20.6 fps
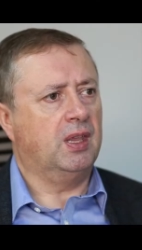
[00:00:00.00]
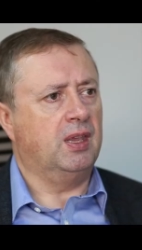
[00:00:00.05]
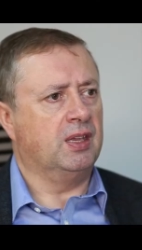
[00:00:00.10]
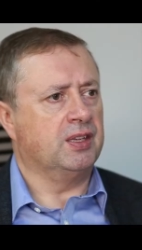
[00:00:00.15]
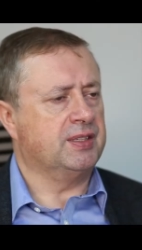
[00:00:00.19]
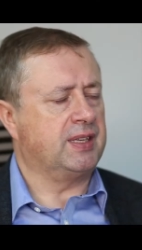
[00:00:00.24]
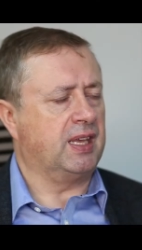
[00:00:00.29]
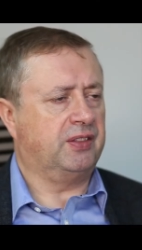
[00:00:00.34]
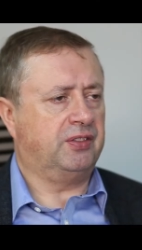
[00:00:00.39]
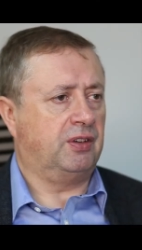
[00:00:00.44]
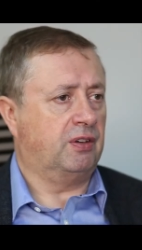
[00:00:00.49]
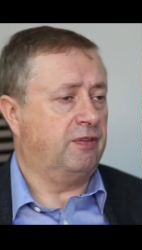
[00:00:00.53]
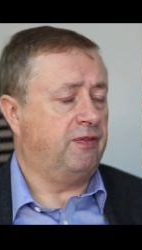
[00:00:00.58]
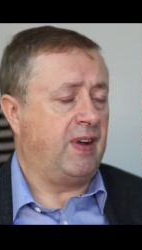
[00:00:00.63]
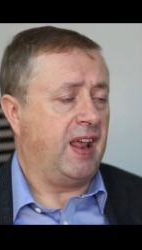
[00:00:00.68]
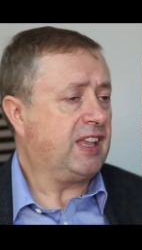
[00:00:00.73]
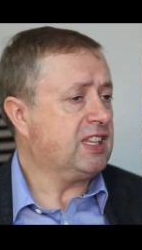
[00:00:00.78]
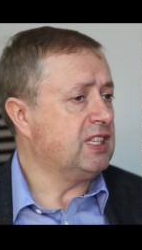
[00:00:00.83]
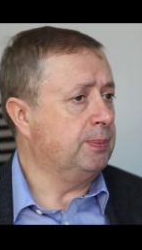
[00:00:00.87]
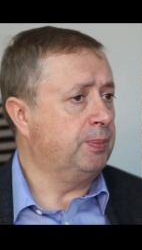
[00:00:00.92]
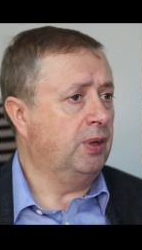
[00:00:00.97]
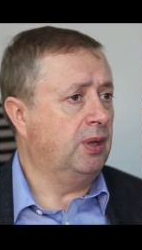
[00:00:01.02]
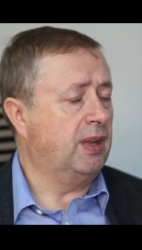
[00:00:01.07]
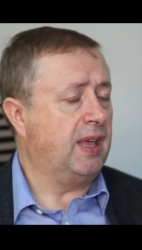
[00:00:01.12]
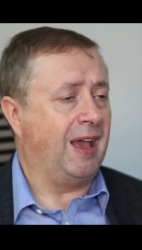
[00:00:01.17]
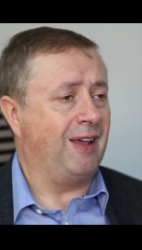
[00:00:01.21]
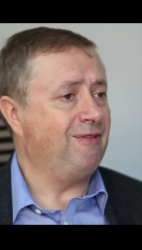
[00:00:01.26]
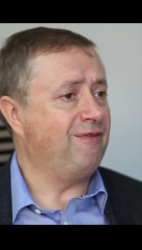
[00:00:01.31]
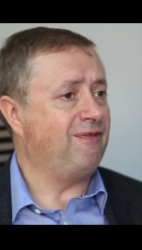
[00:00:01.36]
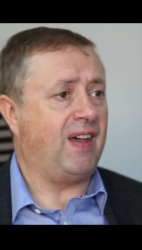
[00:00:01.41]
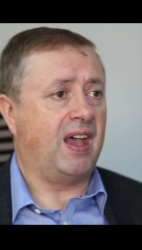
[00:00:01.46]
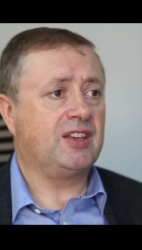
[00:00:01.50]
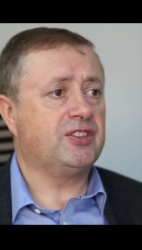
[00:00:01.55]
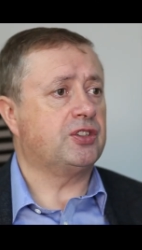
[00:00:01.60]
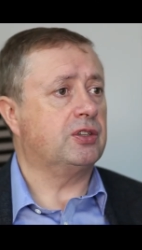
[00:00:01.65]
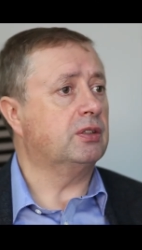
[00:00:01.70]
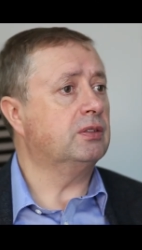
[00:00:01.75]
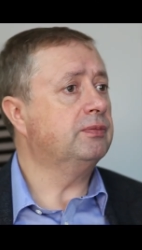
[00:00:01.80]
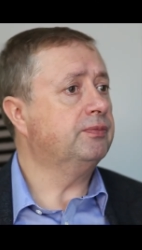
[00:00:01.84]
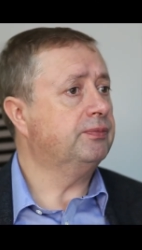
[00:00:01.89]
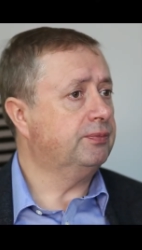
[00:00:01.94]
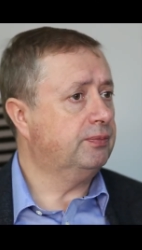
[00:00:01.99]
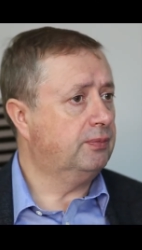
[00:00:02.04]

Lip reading: is that they're flexible and faster,